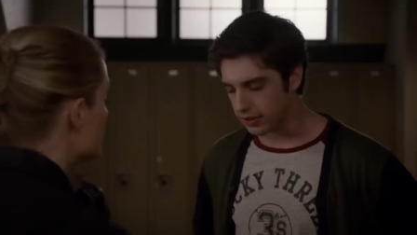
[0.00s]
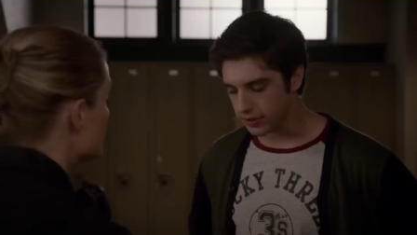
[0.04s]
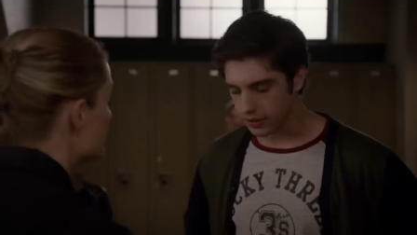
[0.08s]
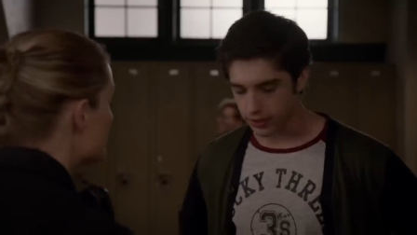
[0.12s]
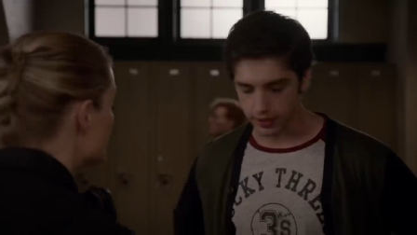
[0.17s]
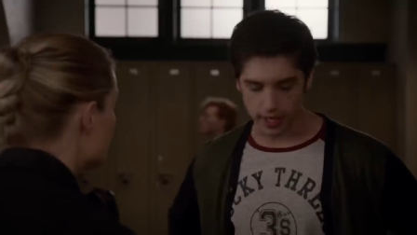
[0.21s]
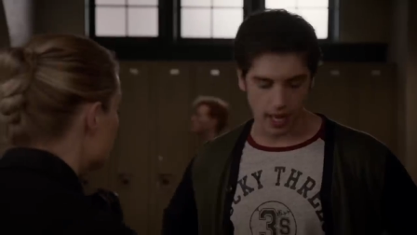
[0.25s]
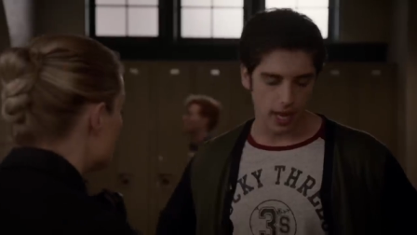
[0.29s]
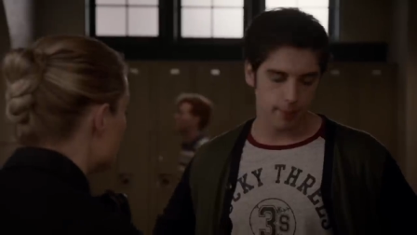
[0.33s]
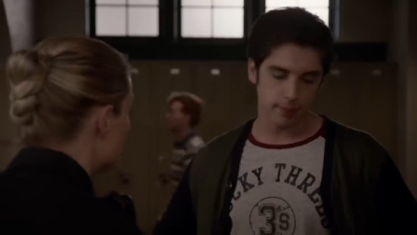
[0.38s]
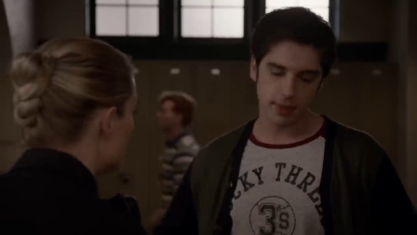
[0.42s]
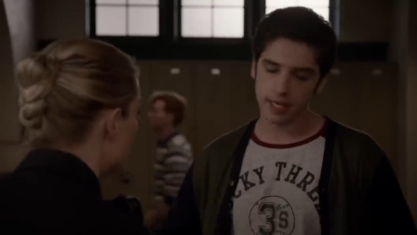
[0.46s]
Yes,
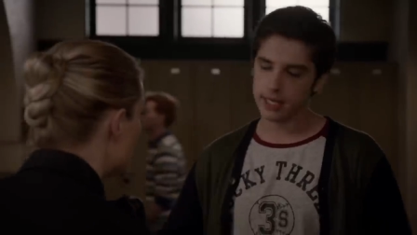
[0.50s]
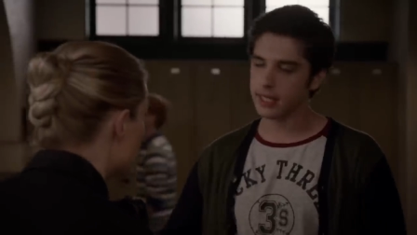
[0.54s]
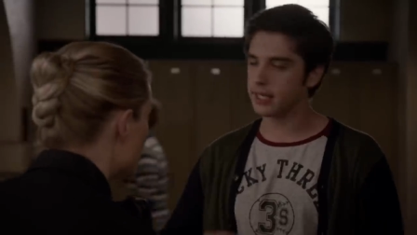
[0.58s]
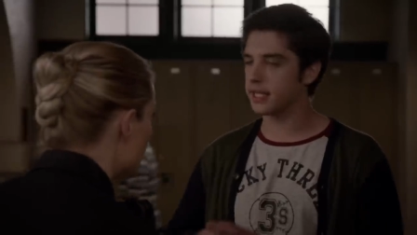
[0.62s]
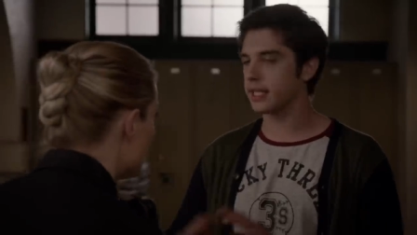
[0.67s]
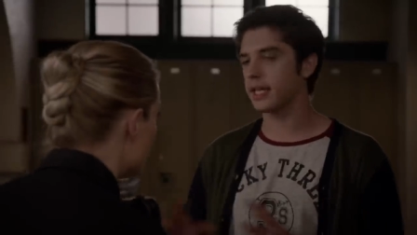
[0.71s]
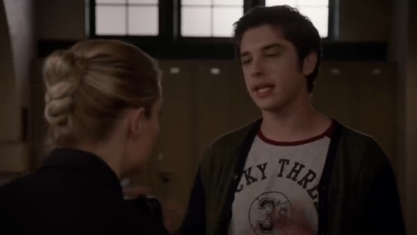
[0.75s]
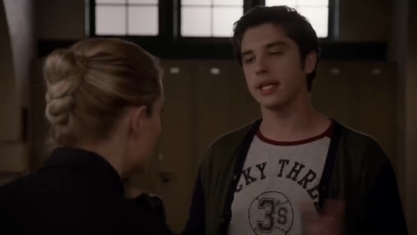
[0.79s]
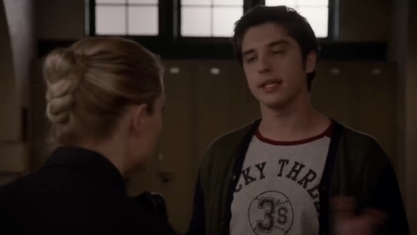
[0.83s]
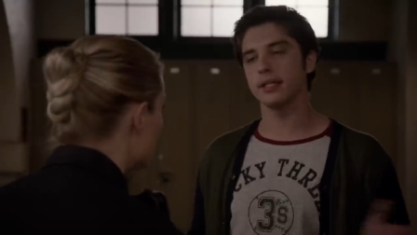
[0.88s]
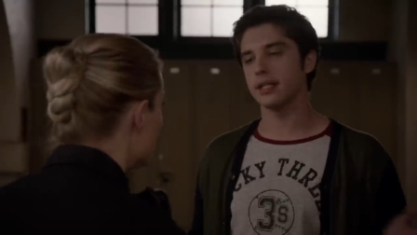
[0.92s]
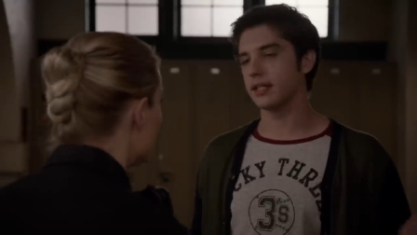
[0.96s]
okay, I'm not going
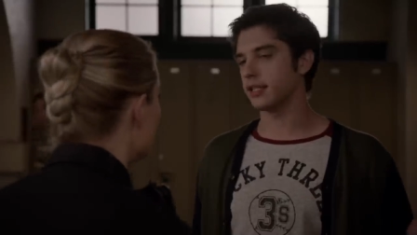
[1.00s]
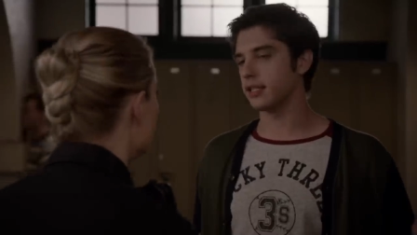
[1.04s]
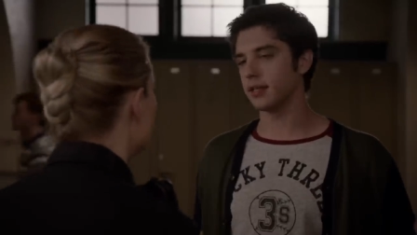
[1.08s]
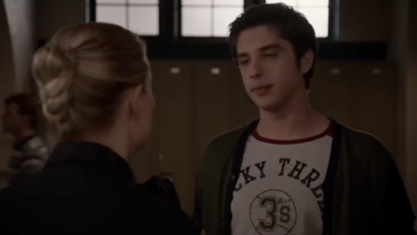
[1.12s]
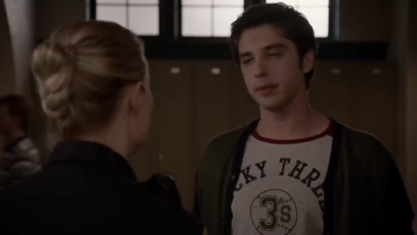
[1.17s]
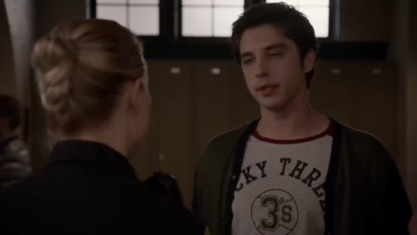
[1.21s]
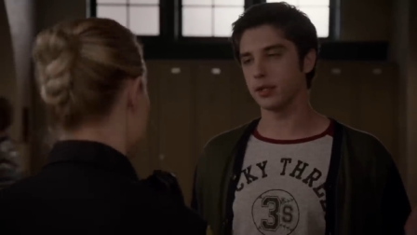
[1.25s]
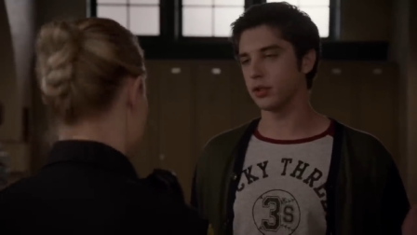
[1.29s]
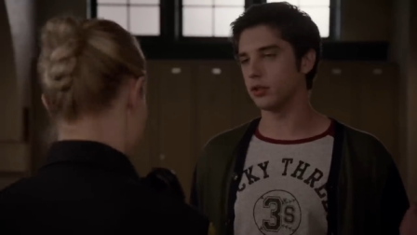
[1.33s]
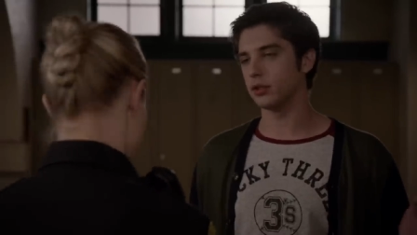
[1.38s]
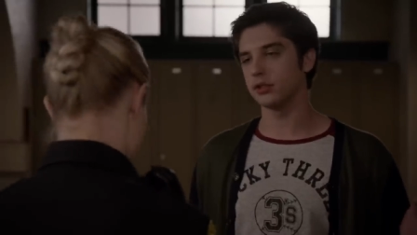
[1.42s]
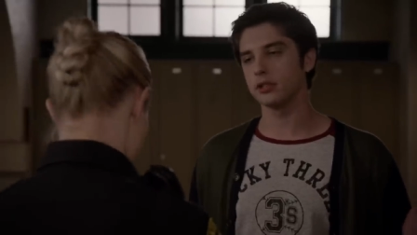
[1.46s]
to get in the
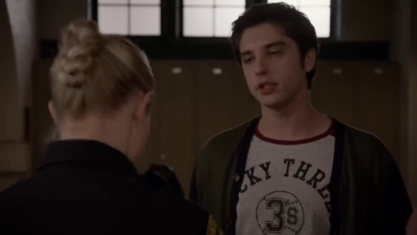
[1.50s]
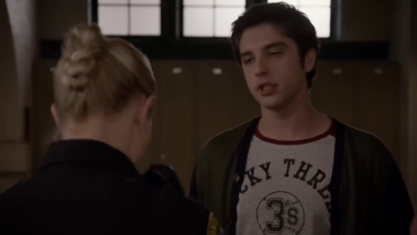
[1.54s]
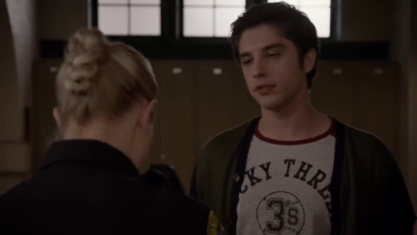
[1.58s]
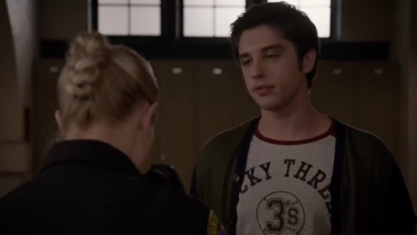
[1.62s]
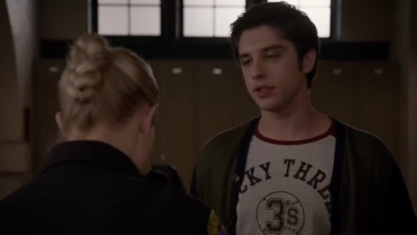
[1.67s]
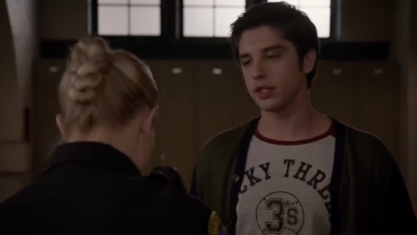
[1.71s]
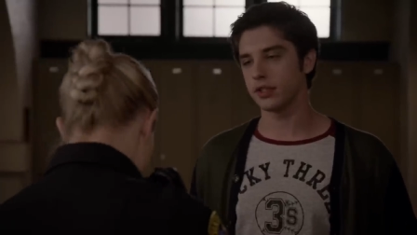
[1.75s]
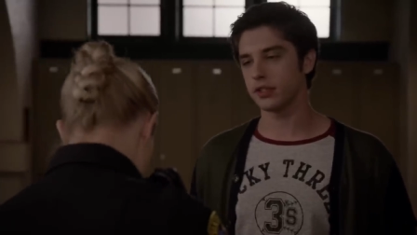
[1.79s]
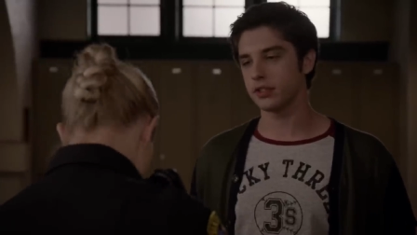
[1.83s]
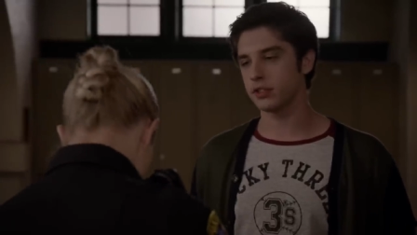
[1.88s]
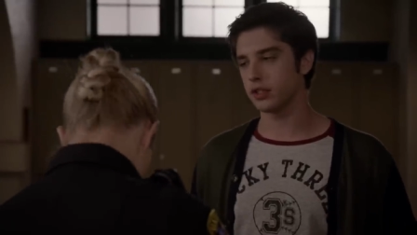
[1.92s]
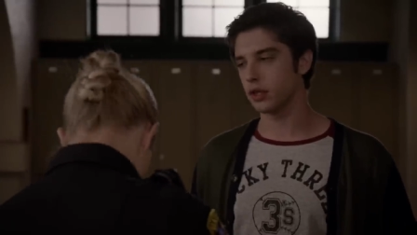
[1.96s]
middle
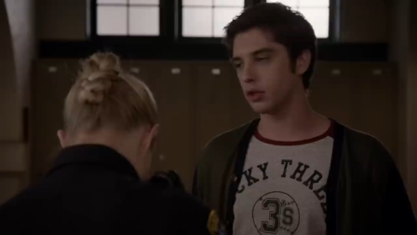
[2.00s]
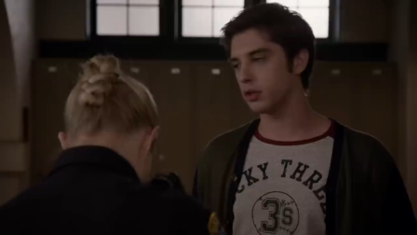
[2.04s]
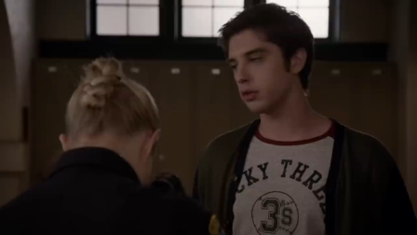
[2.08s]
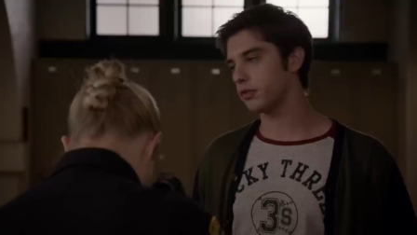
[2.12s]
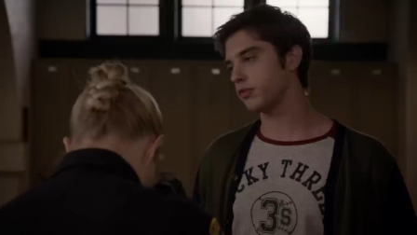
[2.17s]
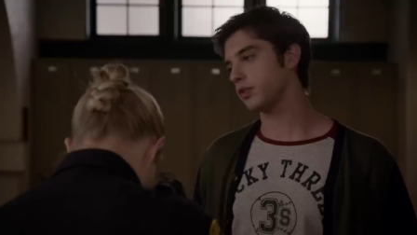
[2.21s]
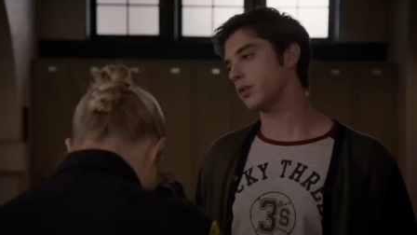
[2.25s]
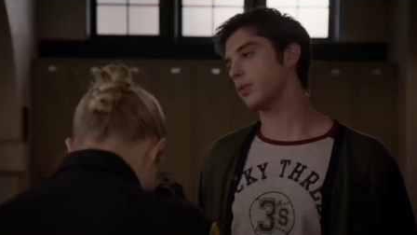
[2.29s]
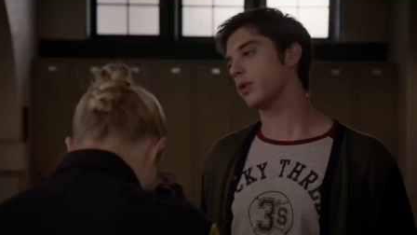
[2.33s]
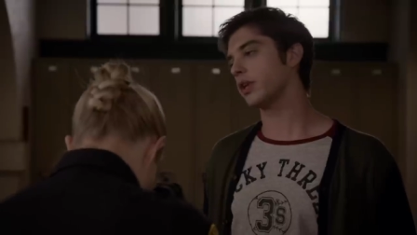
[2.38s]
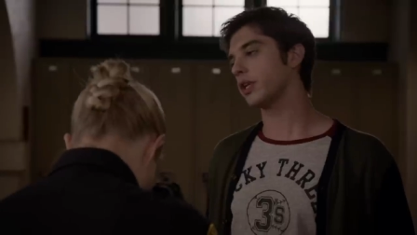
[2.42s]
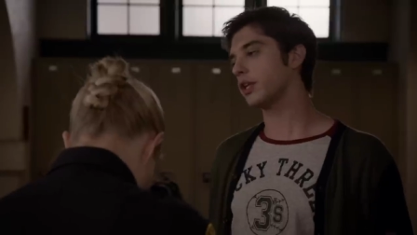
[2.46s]
okay. This, so
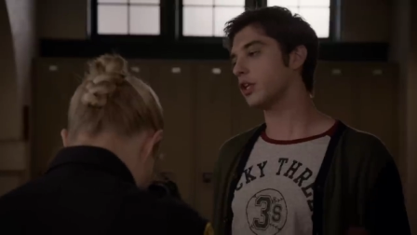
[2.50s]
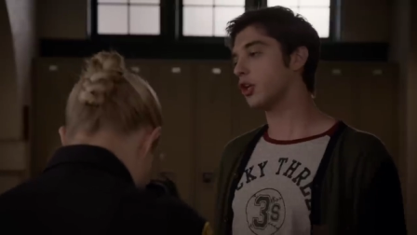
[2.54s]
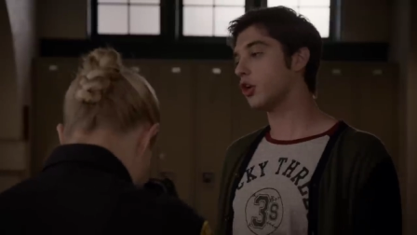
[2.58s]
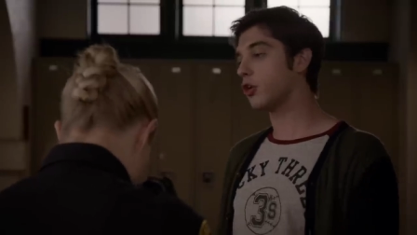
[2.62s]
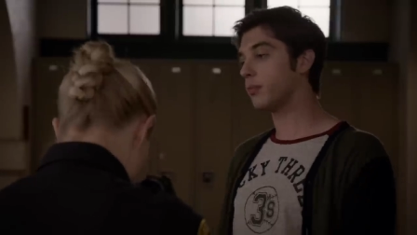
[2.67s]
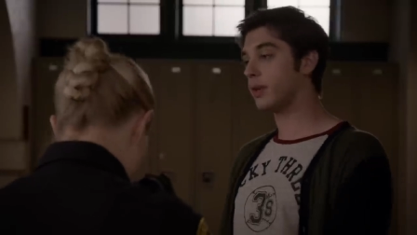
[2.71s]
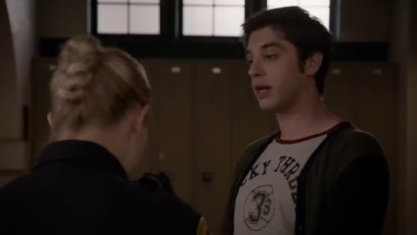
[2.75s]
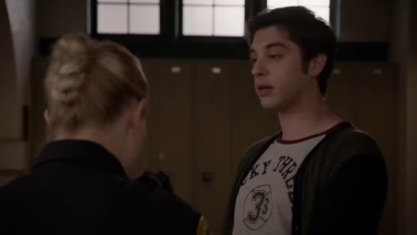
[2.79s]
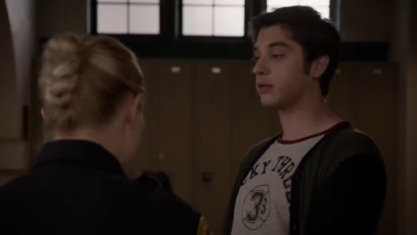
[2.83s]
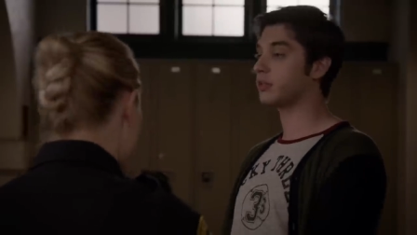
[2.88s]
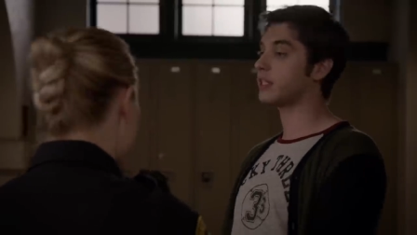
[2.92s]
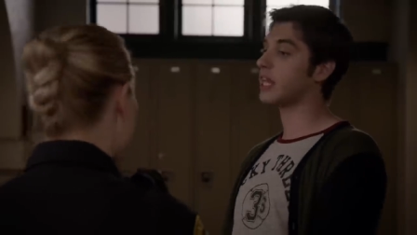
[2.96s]
if you want to
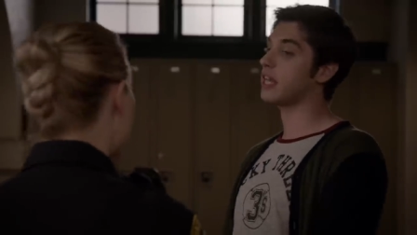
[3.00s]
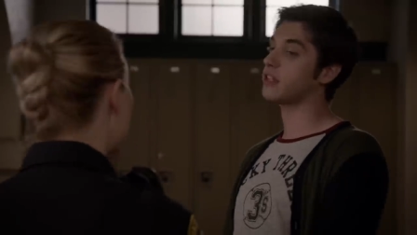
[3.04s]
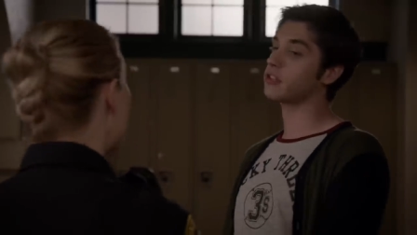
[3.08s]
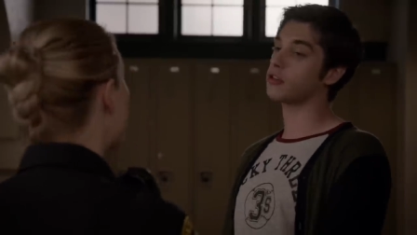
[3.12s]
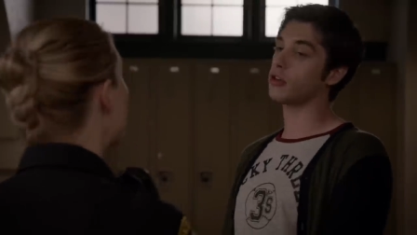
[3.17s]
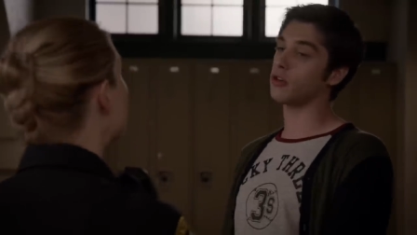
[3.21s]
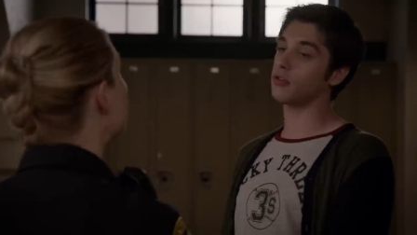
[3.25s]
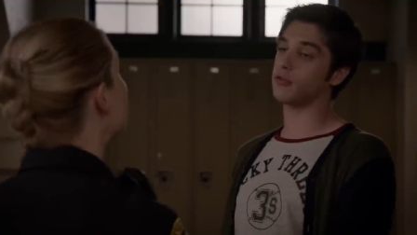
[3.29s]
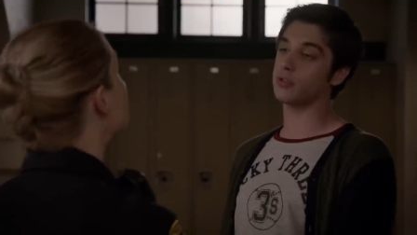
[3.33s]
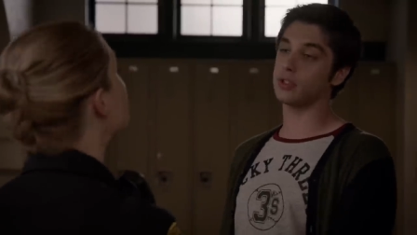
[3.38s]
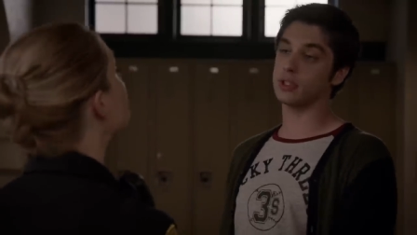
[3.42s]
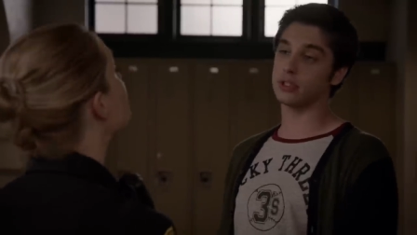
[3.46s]
know about dad's
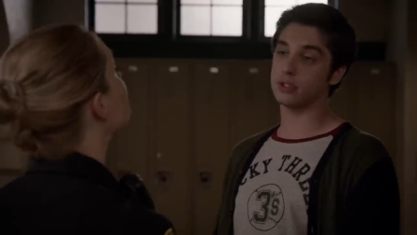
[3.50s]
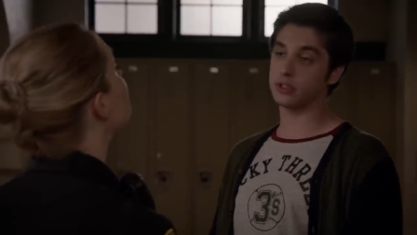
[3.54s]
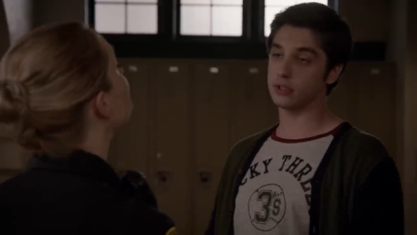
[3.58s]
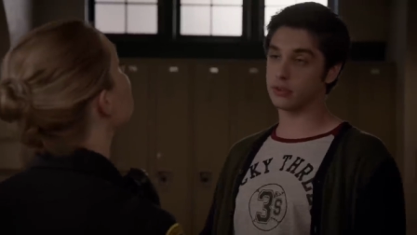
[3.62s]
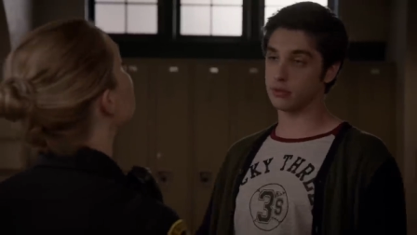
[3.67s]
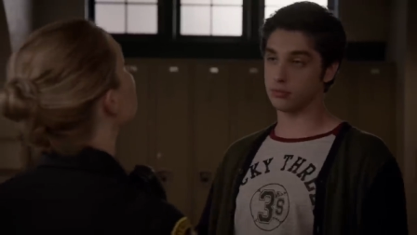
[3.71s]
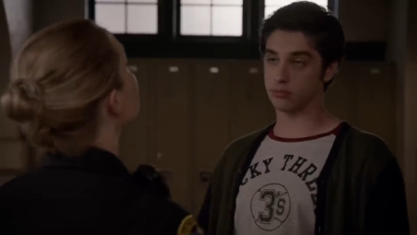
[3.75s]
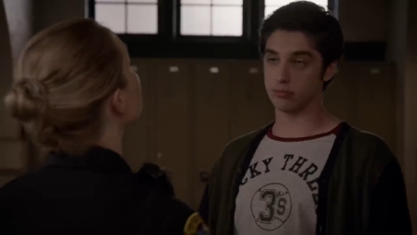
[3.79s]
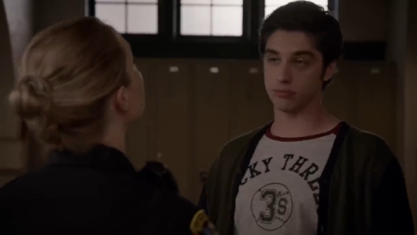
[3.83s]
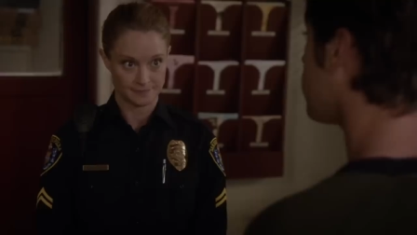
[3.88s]
girlfriend,